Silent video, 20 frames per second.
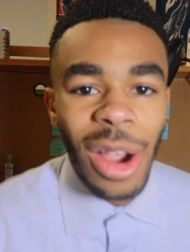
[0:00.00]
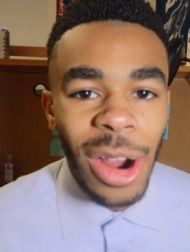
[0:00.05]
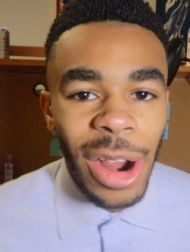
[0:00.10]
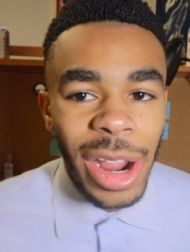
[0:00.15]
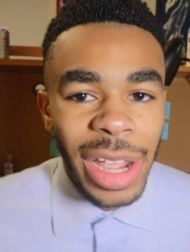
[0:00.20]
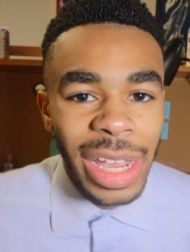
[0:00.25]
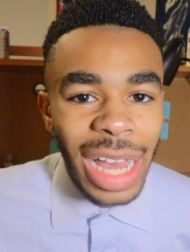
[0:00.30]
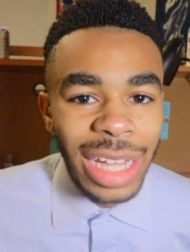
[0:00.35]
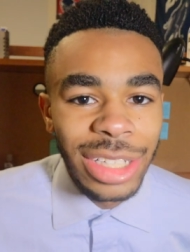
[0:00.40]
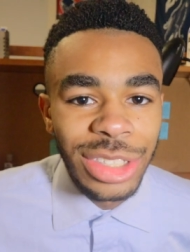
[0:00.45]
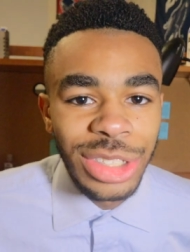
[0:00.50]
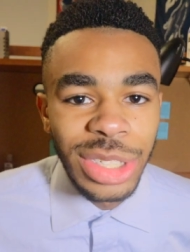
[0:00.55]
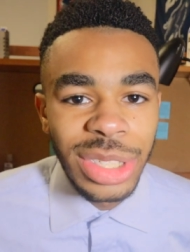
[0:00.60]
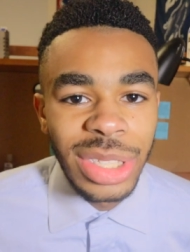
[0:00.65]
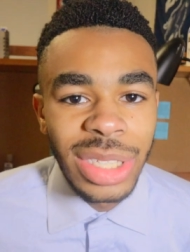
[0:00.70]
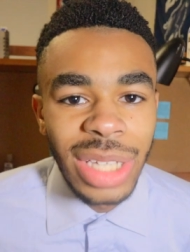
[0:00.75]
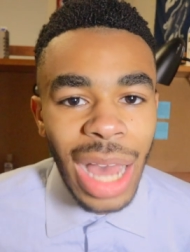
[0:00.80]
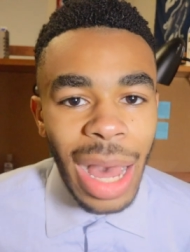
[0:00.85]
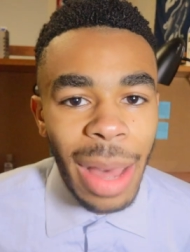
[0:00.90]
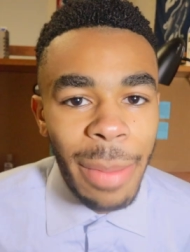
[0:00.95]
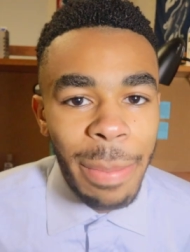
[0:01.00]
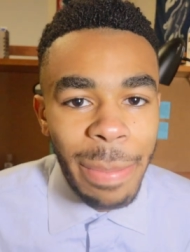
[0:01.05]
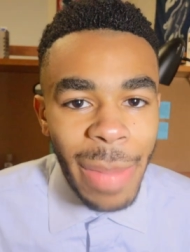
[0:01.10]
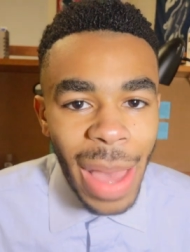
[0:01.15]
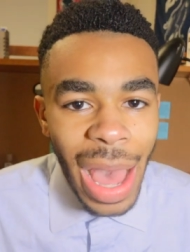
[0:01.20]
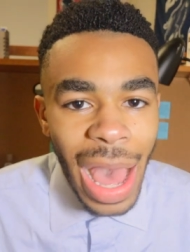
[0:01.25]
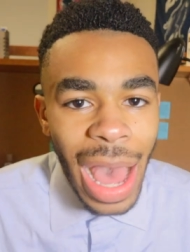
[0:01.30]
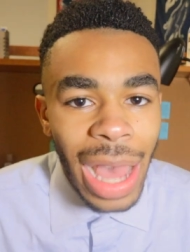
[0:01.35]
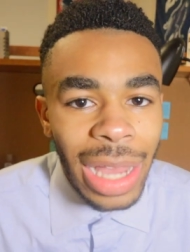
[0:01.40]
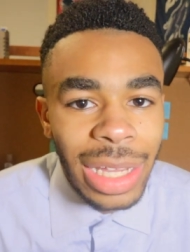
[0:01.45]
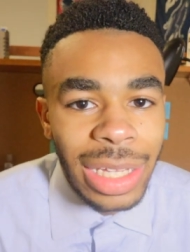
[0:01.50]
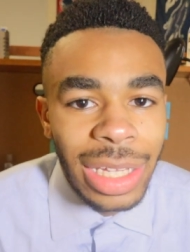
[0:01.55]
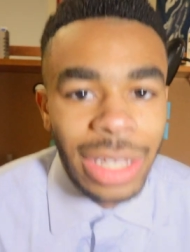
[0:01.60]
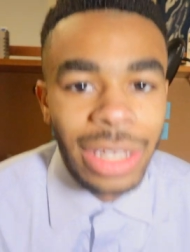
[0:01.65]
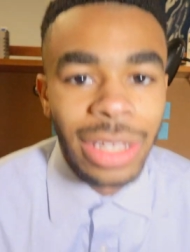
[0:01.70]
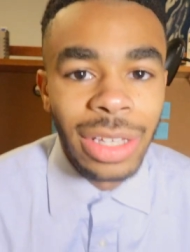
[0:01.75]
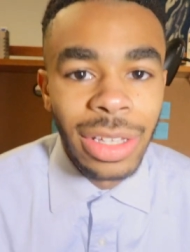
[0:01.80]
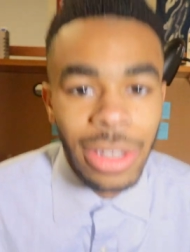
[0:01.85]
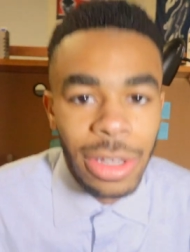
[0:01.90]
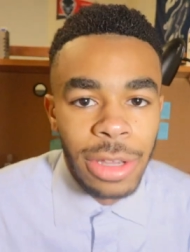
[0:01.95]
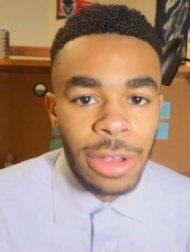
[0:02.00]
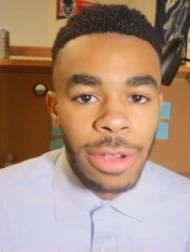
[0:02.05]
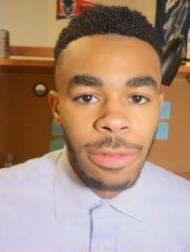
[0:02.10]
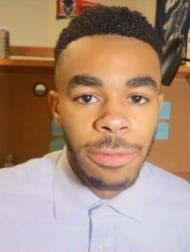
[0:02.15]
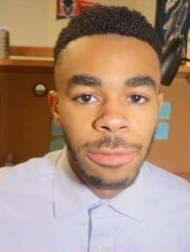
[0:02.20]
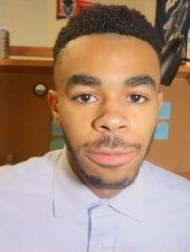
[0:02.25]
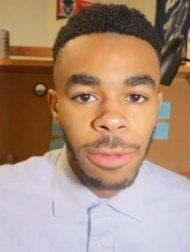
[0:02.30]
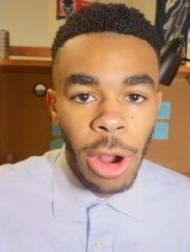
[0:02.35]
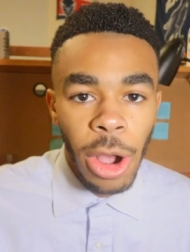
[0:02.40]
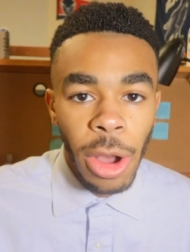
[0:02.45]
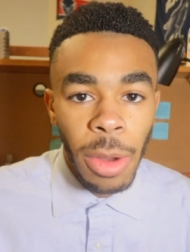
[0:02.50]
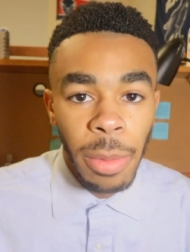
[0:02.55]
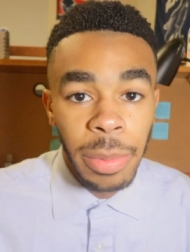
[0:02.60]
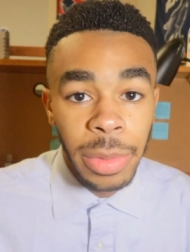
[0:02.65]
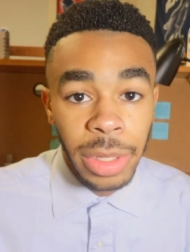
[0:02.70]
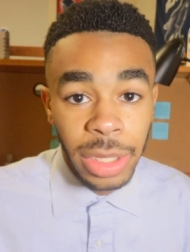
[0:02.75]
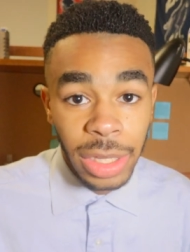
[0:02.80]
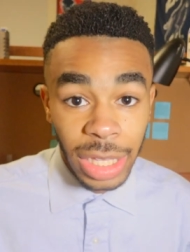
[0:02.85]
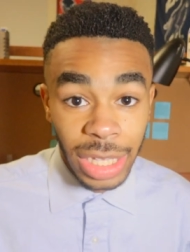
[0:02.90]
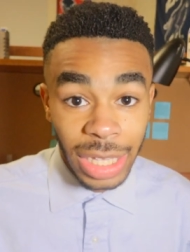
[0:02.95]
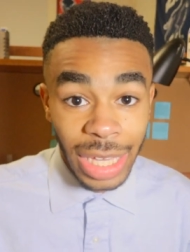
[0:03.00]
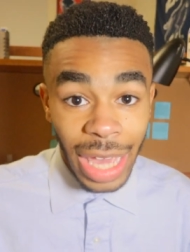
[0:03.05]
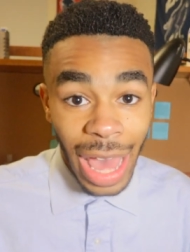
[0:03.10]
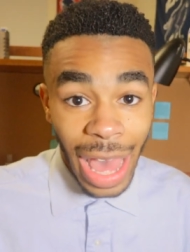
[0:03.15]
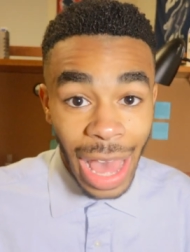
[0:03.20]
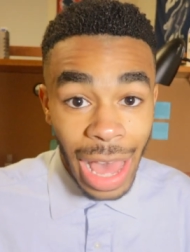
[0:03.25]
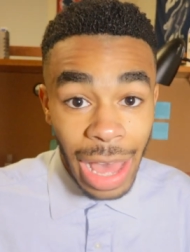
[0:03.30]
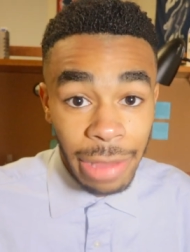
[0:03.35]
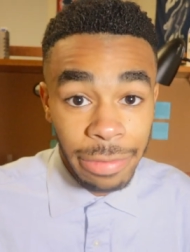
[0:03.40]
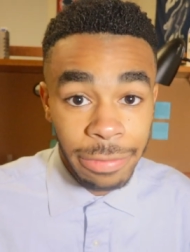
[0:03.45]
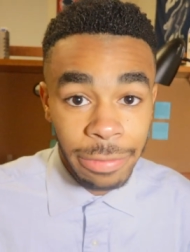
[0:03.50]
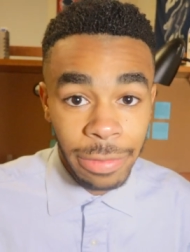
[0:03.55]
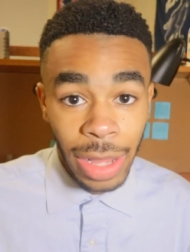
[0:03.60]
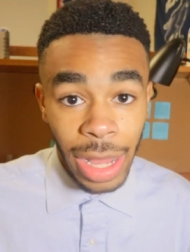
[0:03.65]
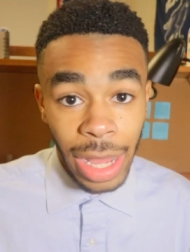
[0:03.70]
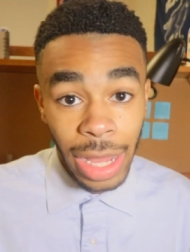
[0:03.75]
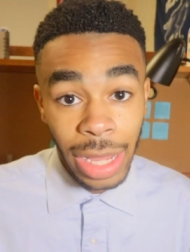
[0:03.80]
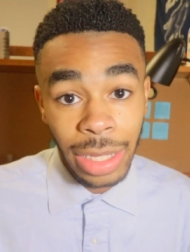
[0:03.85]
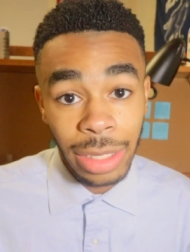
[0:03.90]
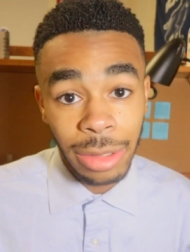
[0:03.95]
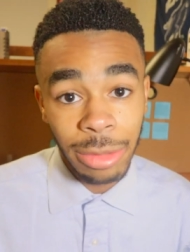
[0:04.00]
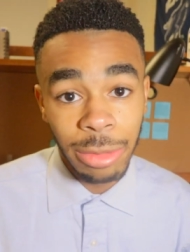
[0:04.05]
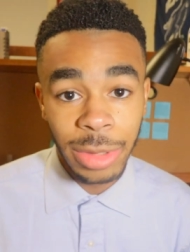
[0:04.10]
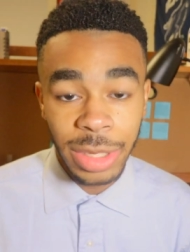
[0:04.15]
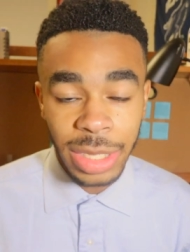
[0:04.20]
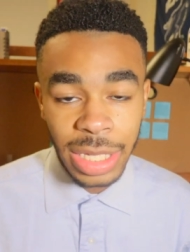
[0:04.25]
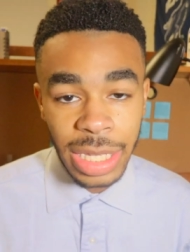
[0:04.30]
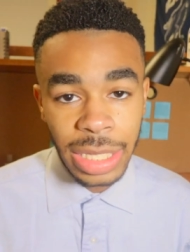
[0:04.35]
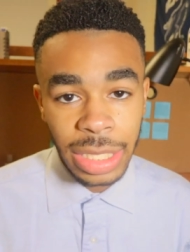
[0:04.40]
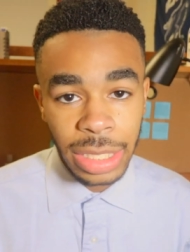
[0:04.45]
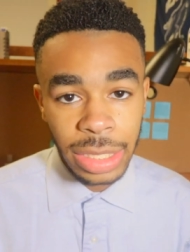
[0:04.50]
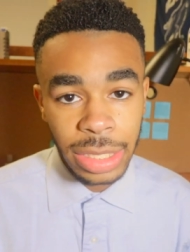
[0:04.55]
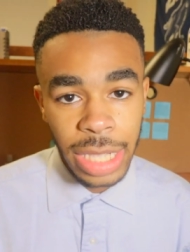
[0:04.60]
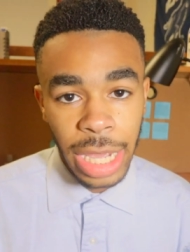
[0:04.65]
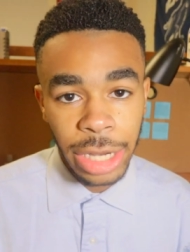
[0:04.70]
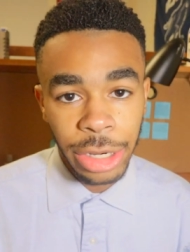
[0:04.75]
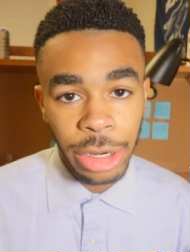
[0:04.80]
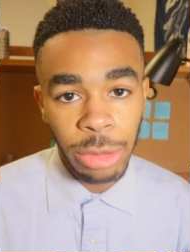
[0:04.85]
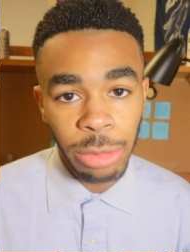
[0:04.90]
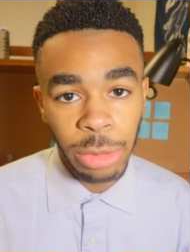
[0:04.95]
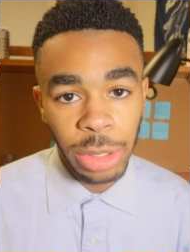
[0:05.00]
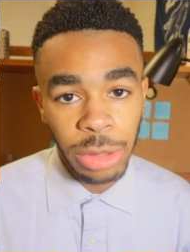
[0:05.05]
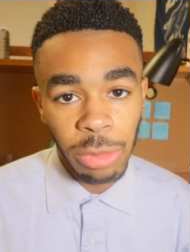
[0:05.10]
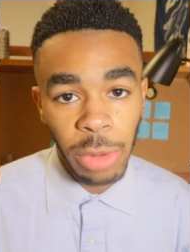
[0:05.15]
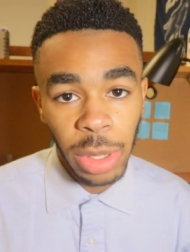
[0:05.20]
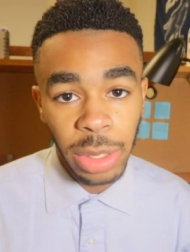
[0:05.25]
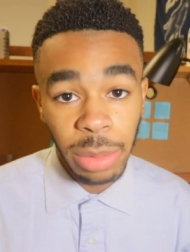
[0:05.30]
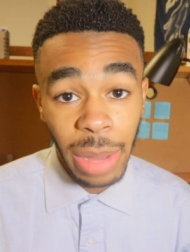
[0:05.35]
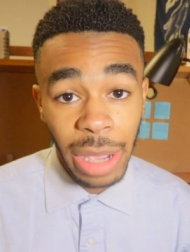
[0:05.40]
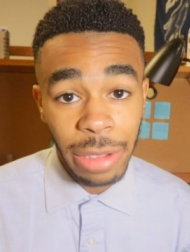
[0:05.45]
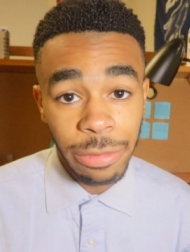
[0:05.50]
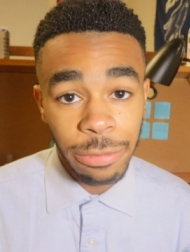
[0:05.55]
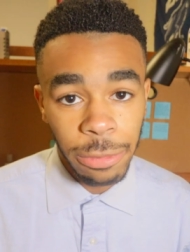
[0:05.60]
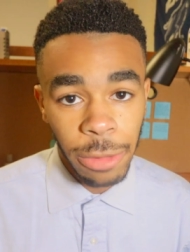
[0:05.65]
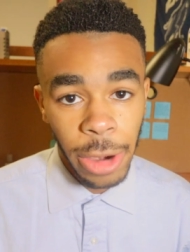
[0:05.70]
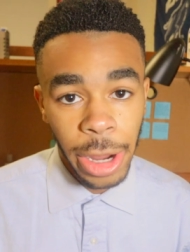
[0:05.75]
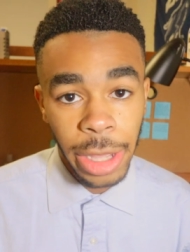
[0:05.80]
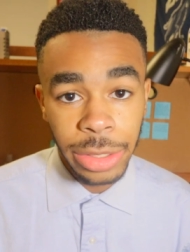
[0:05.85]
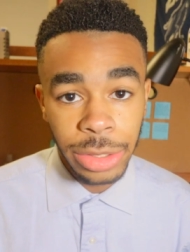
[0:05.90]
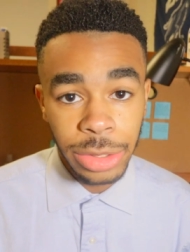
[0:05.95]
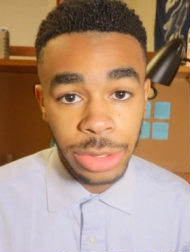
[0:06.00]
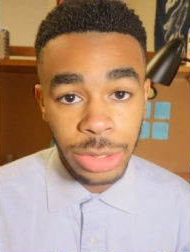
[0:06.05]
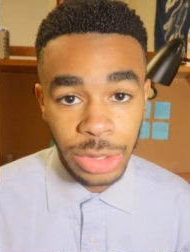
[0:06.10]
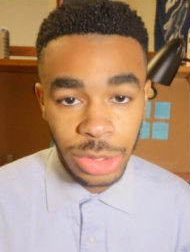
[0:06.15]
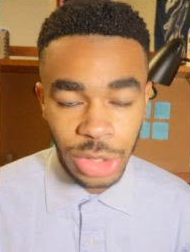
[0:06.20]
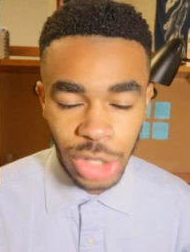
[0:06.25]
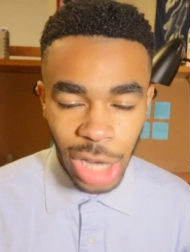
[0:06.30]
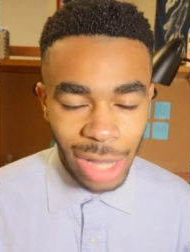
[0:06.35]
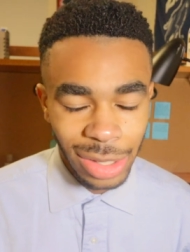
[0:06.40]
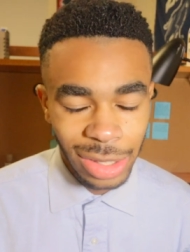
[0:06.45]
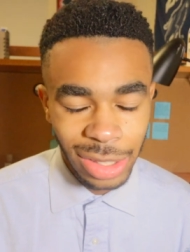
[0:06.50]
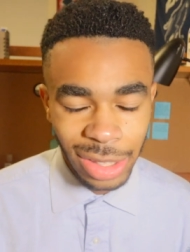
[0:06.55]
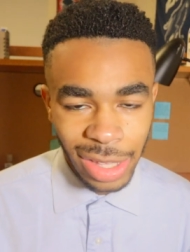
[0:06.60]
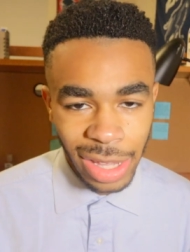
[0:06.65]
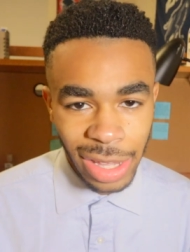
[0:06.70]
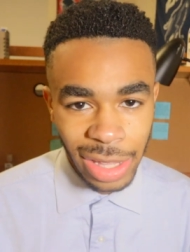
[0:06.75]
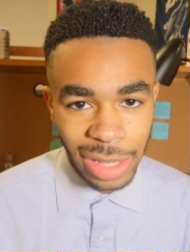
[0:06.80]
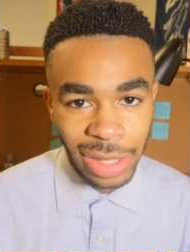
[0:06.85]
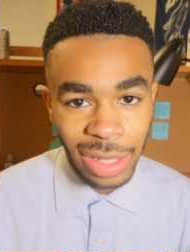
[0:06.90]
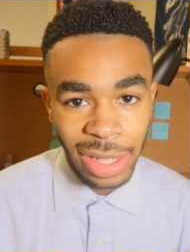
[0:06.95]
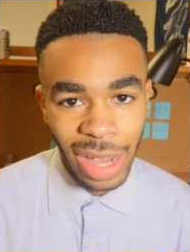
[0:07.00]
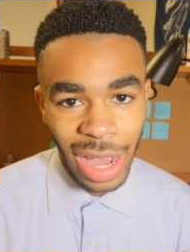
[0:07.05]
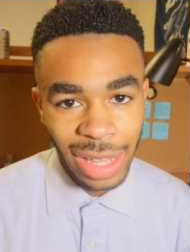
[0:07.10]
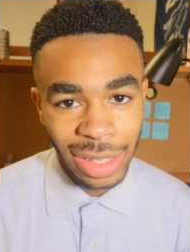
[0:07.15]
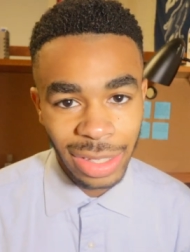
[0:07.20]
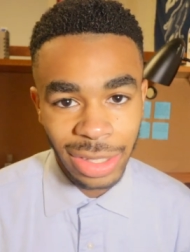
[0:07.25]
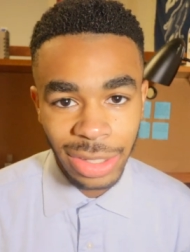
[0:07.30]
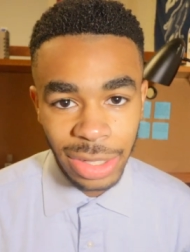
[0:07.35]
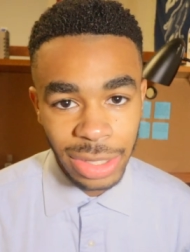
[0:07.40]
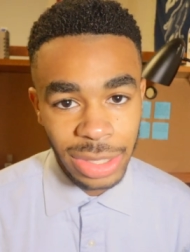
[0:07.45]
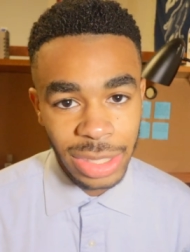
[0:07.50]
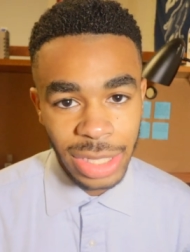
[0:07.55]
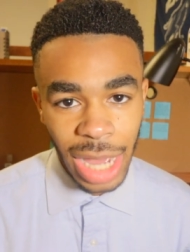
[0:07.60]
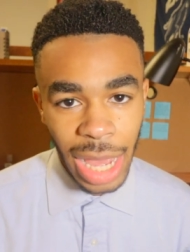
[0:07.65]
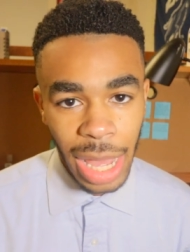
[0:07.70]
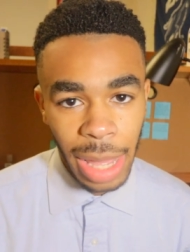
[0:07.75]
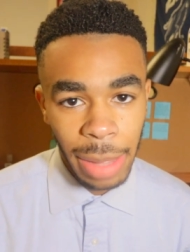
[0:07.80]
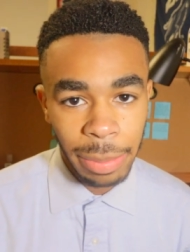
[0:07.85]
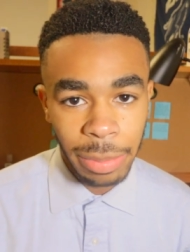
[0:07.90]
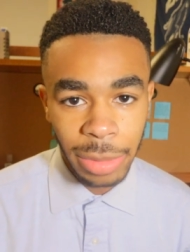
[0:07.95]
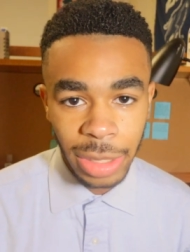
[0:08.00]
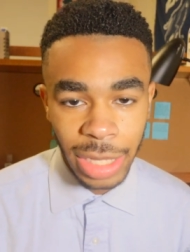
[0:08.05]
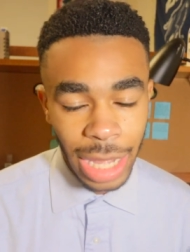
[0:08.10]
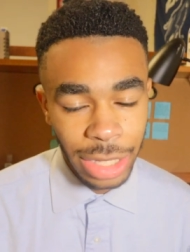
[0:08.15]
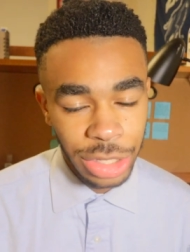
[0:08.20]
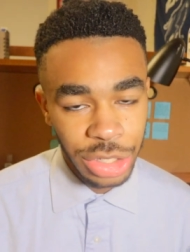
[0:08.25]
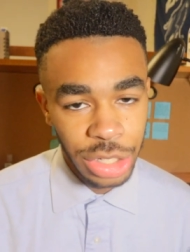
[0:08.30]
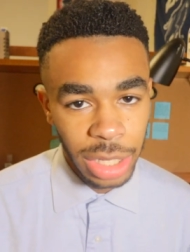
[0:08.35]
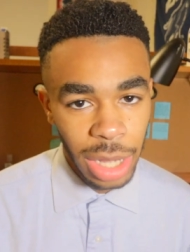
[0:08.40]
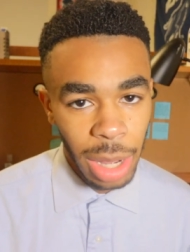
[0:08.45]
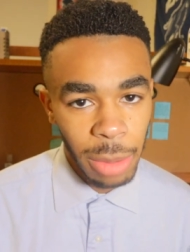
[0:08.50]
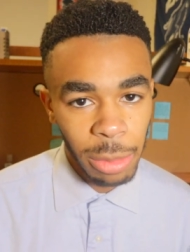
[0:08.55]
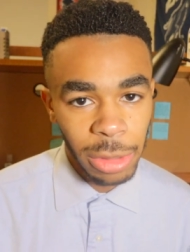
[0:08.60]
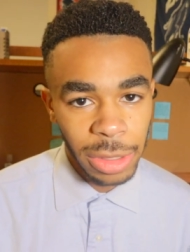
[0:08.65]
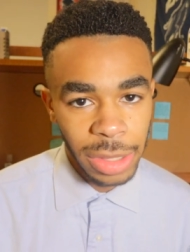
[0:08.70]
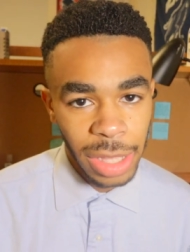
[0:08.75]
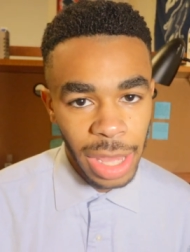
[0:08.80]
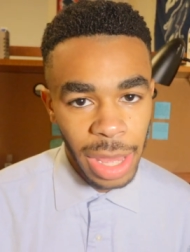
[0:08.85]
All right, I just got back from the calf. I was eating dinner with one of my friends, Jonathan. I had a good time catching up with